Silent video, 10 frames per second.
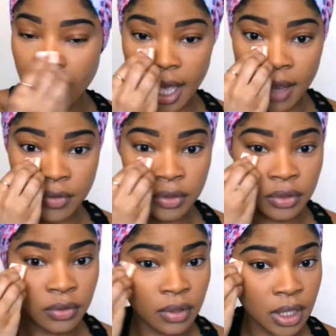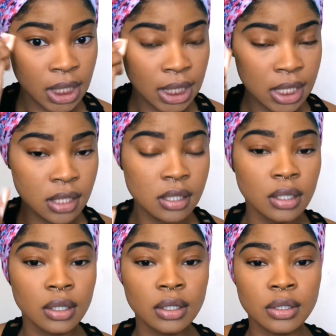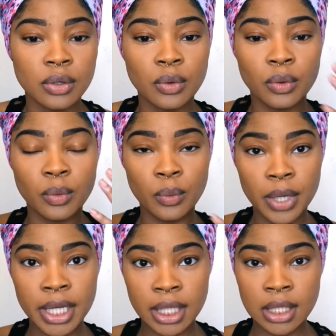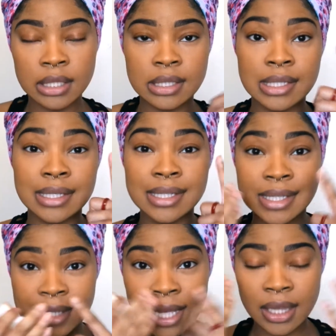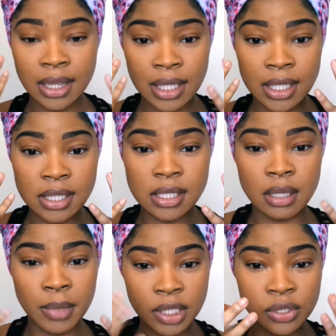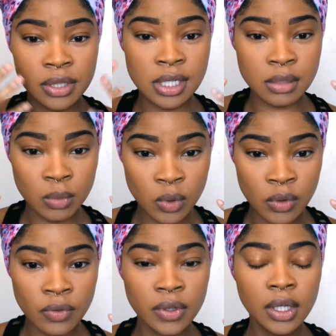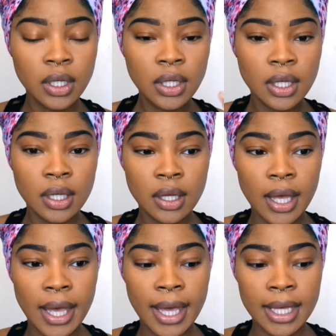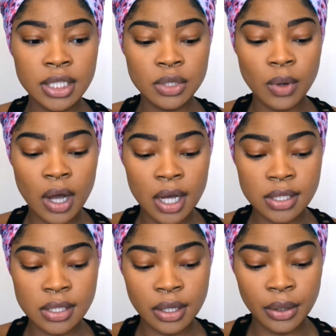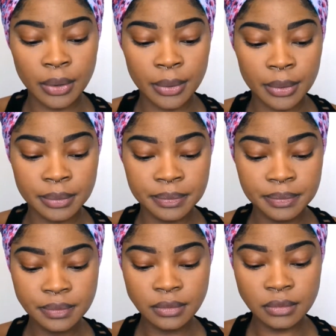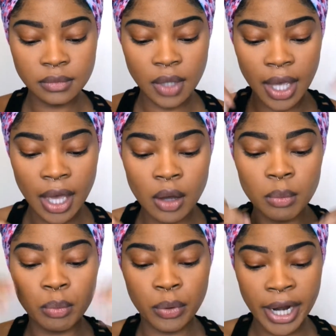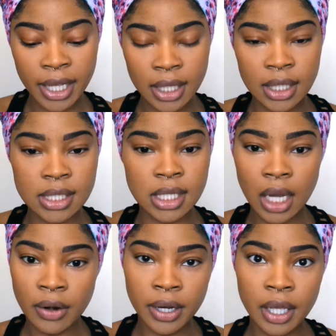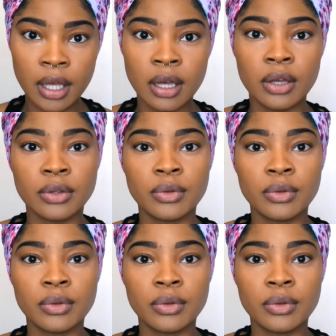after you do this, one, to set this, to make sure it doesn't move, and to also help brighten this area,